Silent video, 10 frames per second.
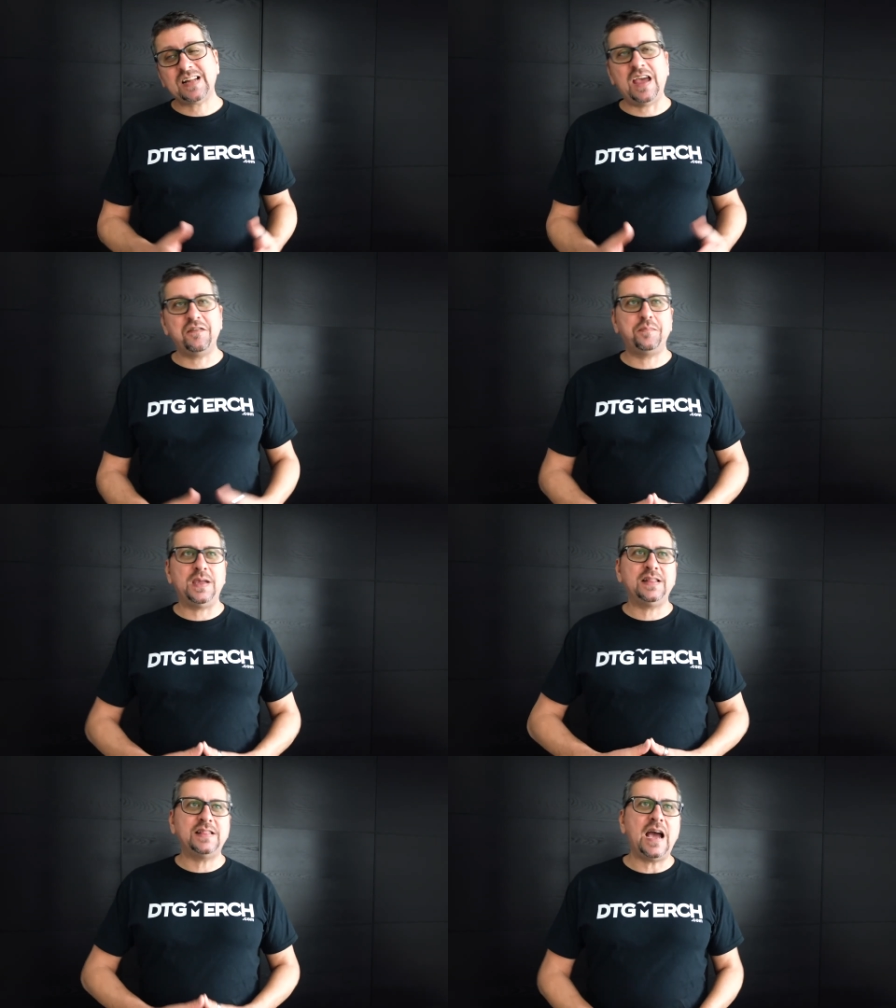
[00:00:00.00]
have
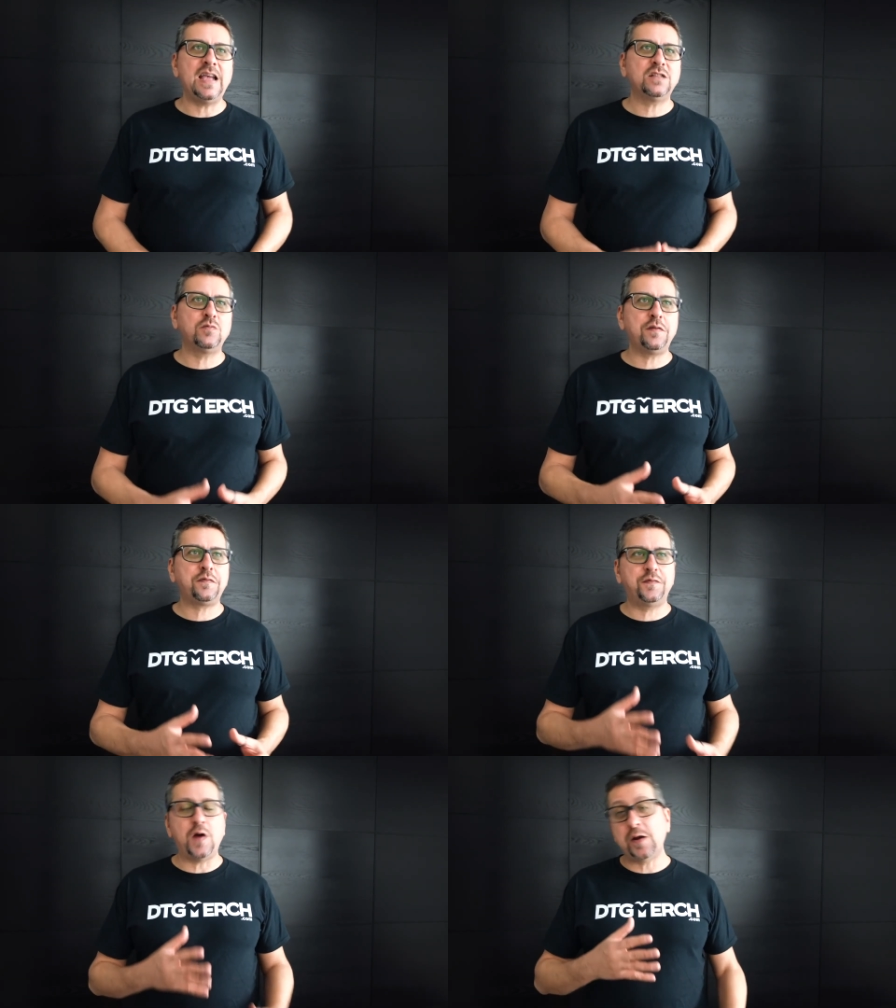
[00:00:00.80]
been dyed with
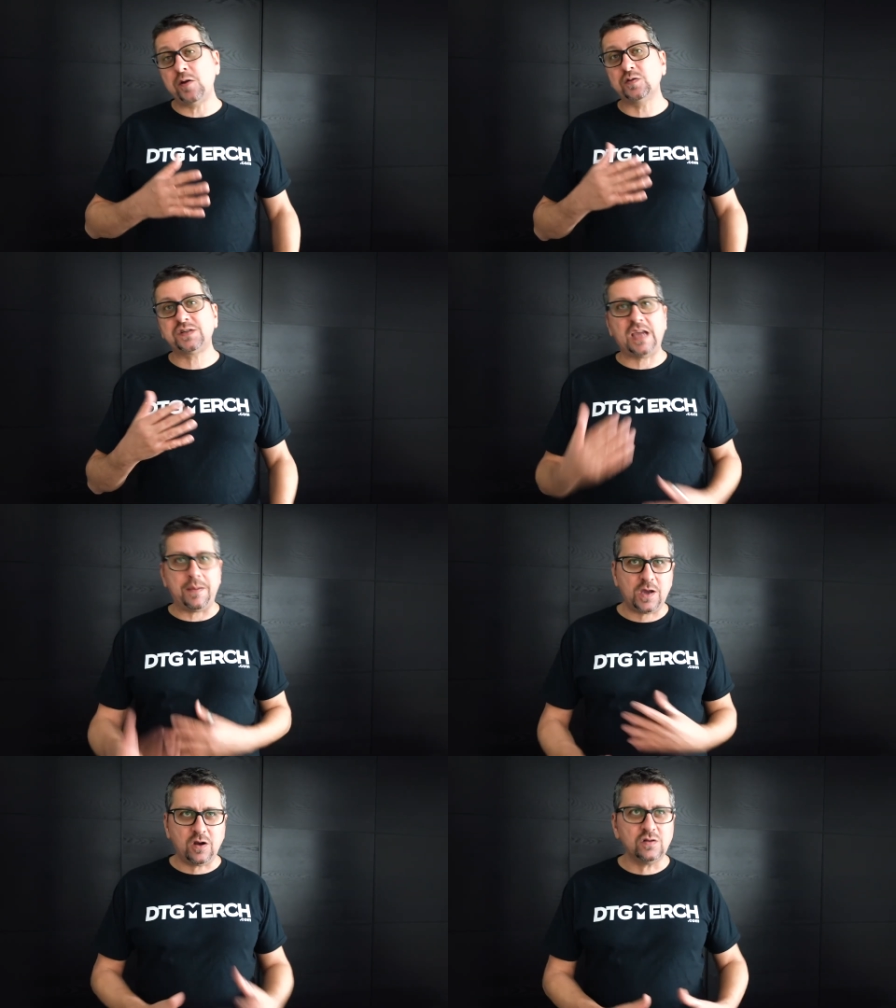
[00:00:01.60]
various
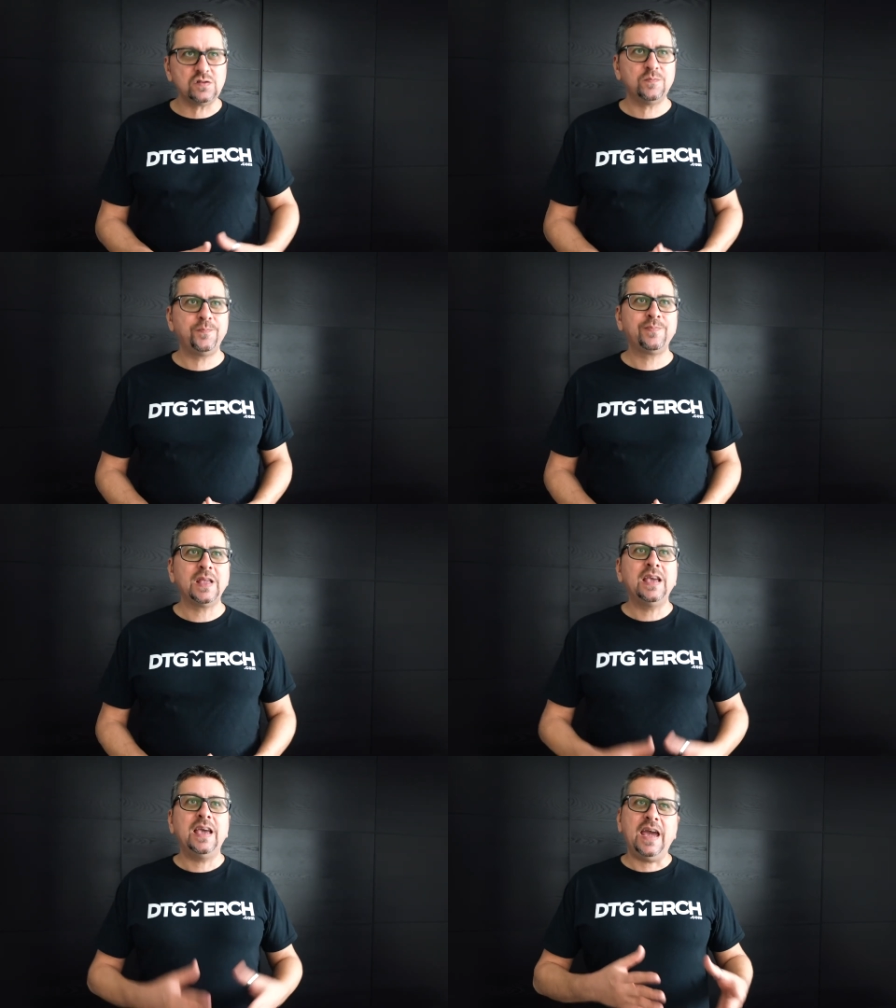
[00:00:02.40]
chemicals
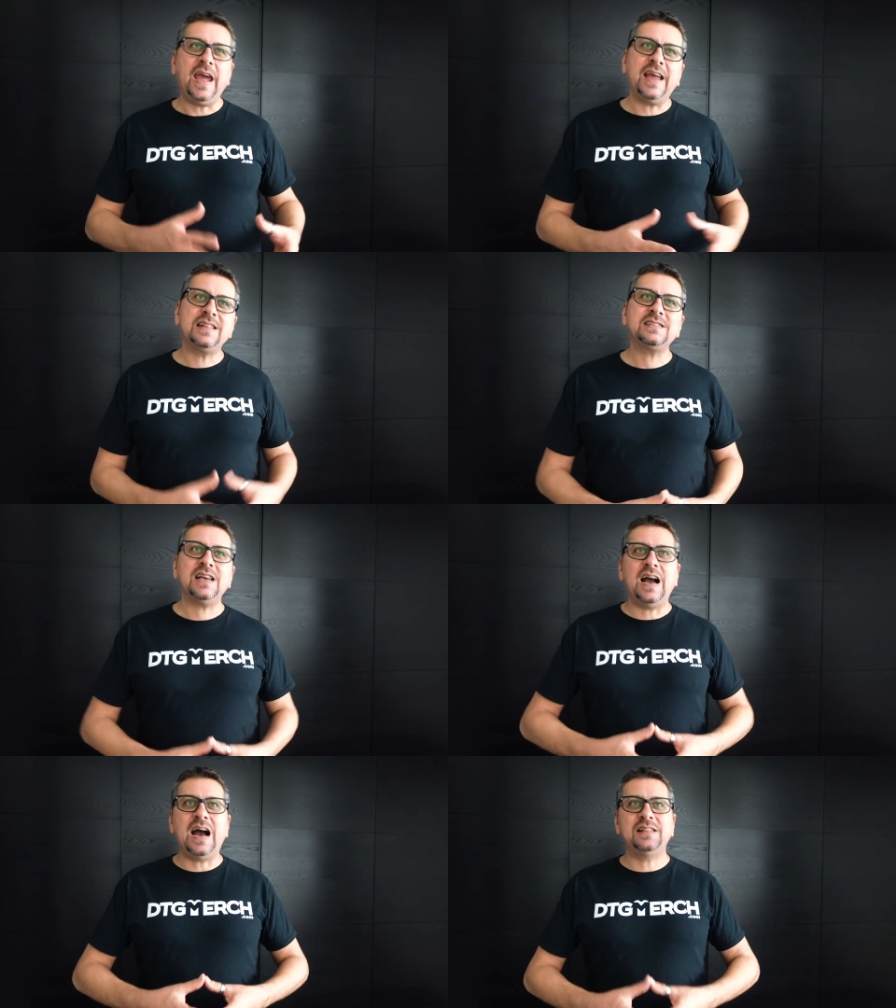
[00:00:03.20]
and
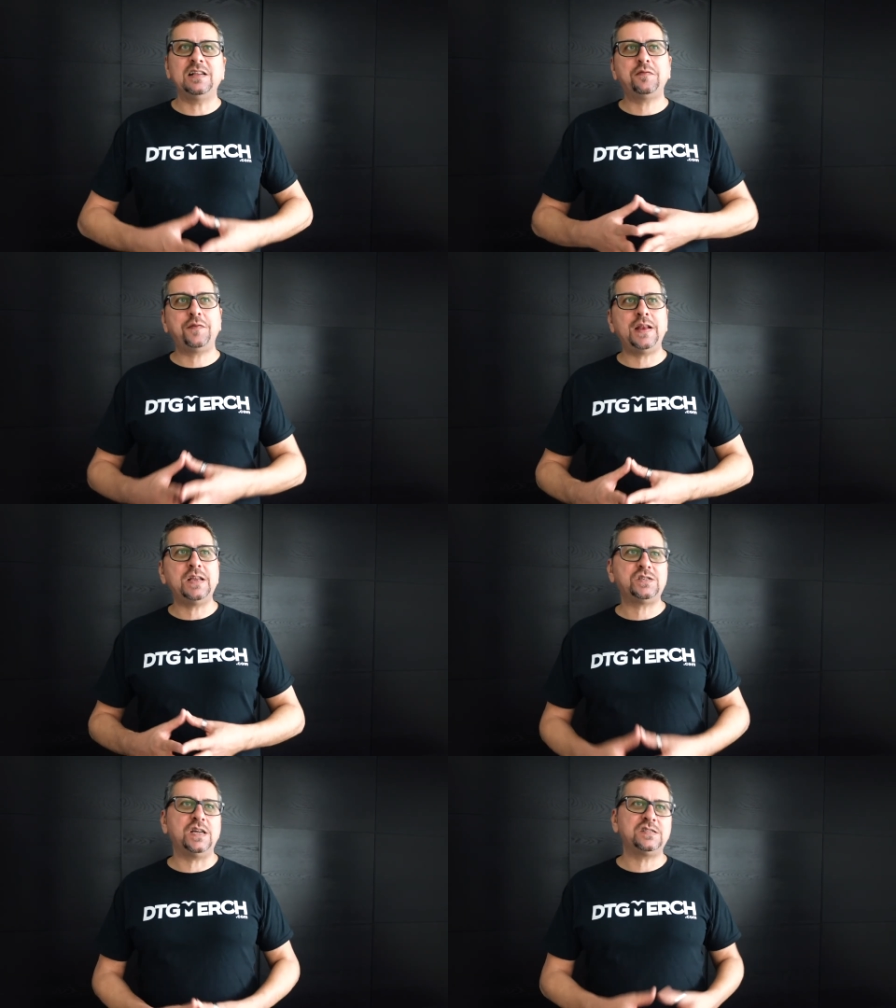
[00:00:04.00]
added
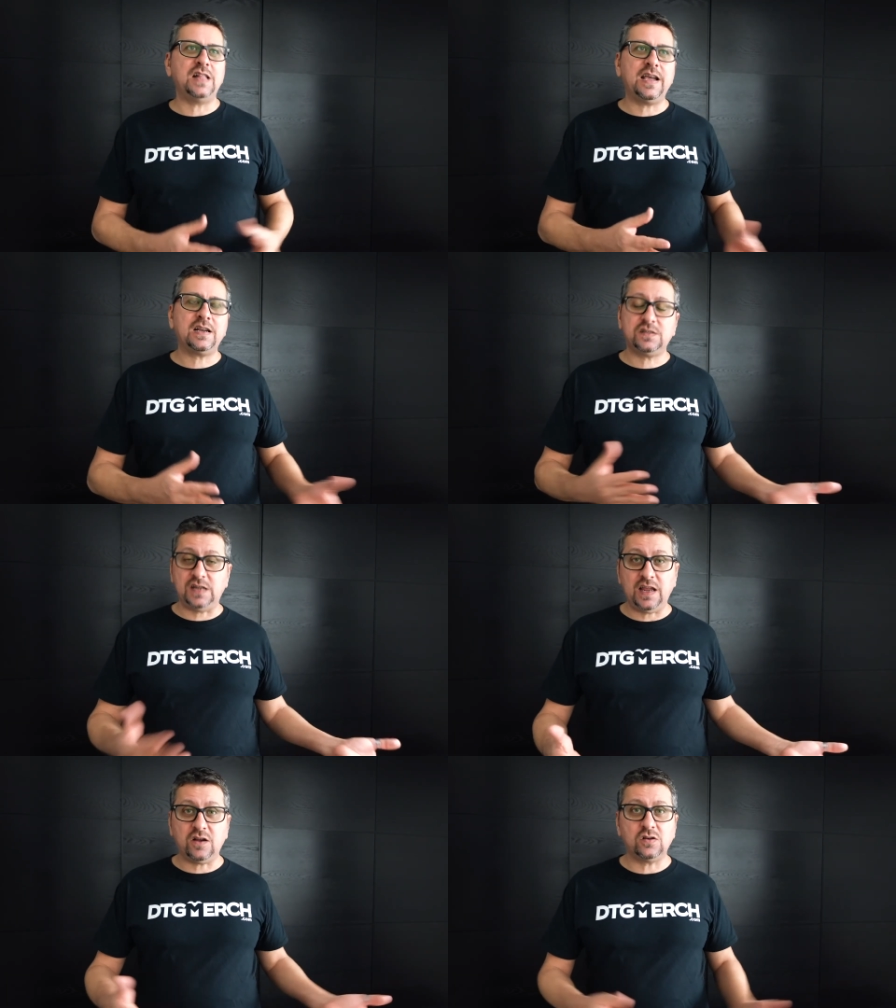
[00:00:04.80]
finishings like
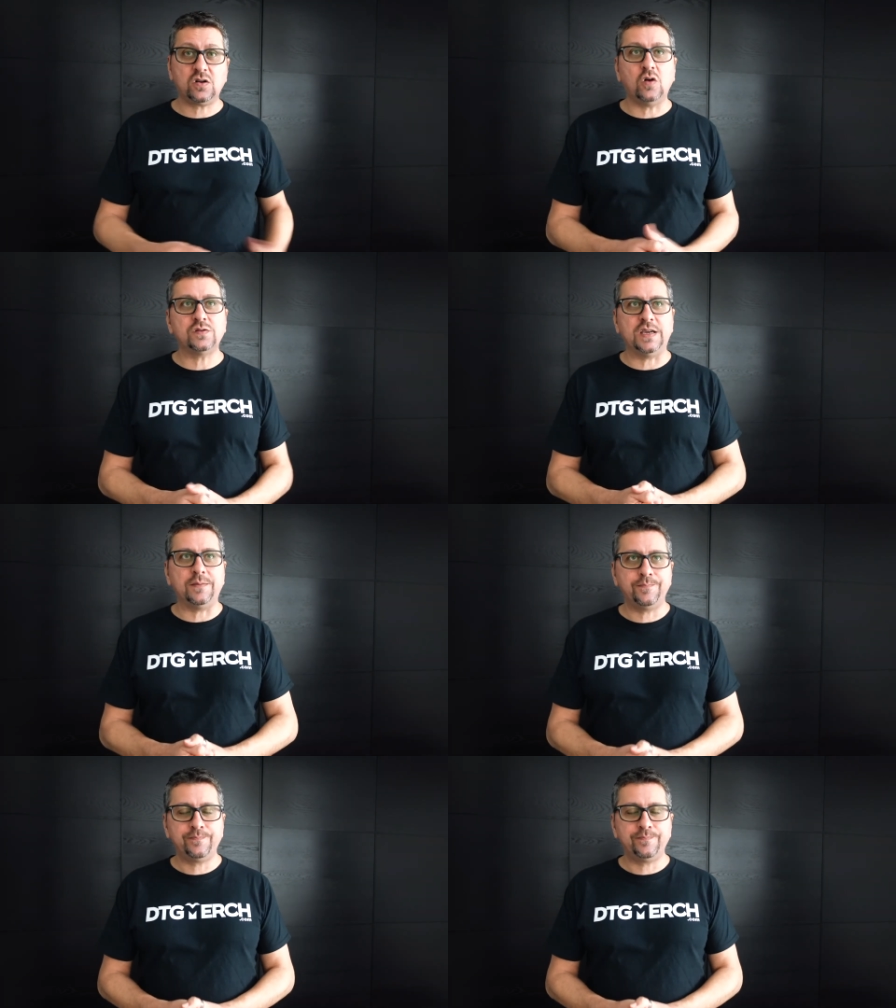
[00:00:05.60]
silicone coating.